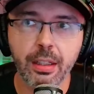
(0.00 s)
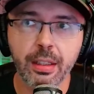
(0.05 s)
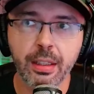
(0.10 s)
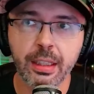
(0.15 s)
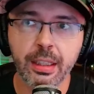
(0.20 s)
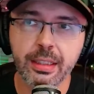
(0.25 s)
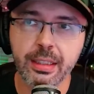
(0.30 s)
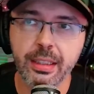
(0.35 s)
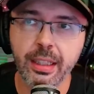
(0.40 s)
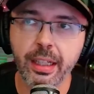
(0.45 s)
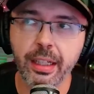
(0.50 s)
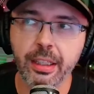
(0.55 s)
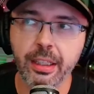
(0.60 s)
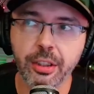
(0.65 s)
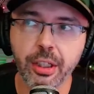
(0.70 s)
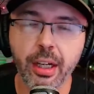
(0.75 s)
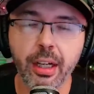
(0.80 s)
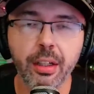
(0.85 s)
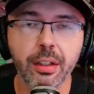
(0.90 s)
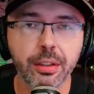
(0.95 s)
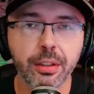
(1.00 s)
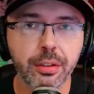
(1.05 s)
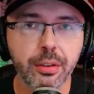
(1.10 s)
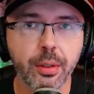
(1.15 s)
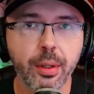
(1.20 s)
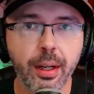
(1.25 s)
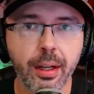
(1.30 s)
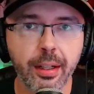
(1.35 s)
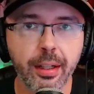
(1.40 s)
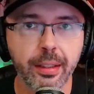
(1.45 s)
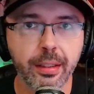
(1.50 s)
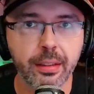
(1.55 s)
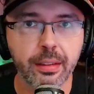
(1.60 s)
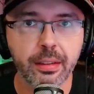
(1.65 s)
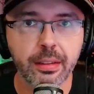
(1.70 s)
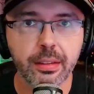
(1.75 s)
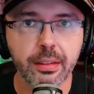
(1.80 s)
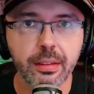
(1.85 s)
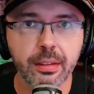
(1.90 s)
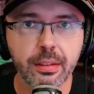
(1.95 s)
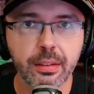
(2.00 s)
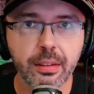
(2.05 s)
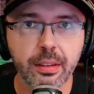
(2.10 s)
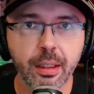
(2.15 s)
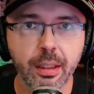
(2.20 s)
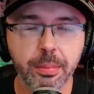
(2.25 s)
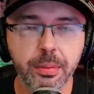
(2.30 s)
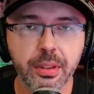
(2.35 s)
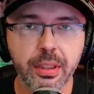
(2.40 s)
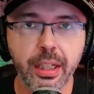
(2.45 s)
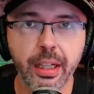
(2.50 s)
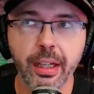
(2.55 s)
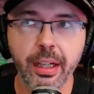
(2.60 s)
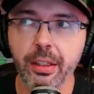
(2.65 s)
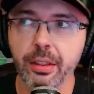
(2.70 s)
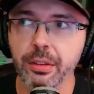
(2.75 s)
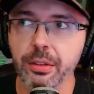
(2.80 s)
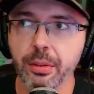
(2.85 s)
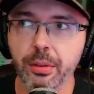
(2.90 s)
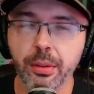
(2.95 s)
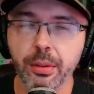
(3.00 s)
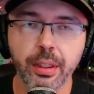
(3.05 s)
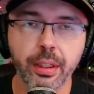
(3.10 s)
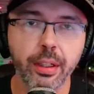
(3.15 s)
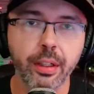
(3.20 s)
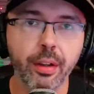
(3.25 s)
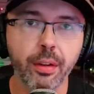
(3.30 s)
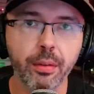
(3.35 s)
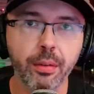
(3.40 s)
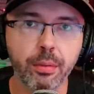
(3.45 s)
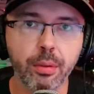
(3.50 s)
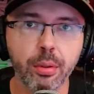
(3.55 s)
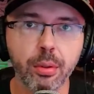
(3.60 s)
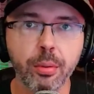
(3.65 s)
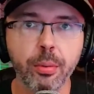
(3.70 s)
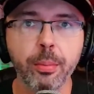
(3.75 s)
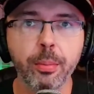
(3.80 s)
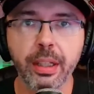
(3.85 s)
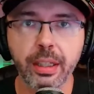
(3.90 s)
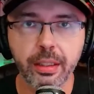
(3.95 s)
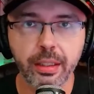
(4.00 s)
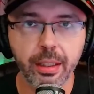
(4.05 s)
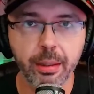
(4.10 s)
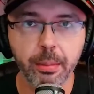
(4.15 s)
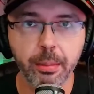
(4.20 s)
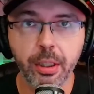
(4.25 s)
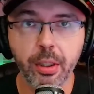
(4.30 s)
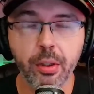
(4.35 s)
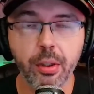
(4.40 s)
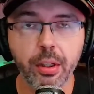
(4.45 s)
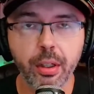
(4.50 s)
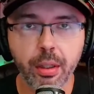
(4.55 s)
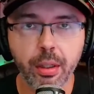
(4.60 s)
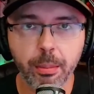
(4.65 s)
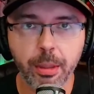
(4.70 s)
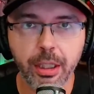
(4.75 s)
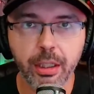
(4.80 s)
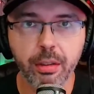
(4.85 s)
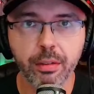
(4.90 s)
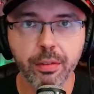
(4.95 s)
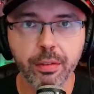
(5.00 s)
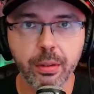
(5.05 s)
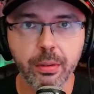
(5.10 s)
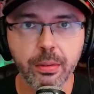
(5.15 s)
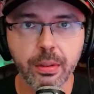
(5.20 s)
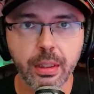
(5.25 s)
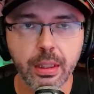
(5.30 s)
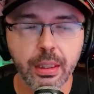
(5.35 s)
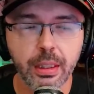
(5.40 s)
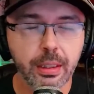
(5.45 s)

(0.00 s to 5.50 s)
let's say a child is crying upstairs or in another room and can be heard on the microphone.